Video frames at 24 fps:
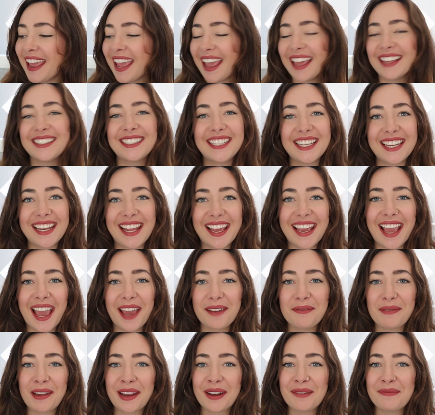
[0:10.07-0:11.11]
And today
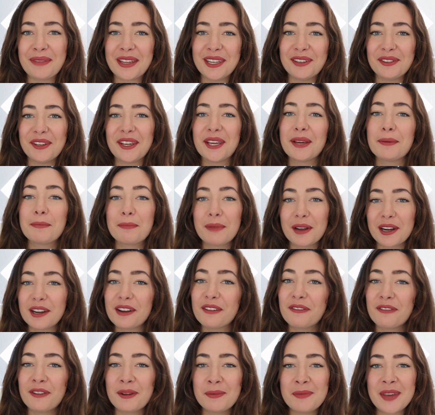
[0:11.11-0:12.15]
I'm going to be doing
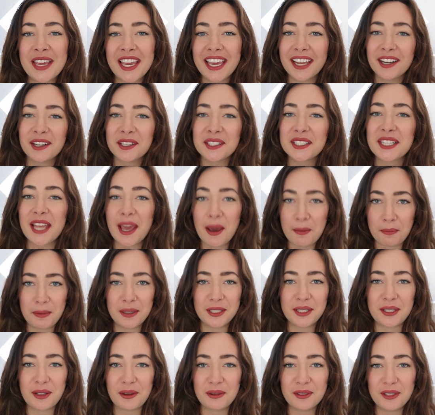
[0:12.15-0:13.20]
Burda for Beginners
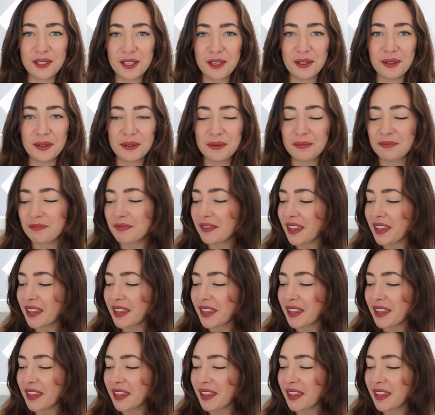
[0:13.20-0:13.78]
episode 2.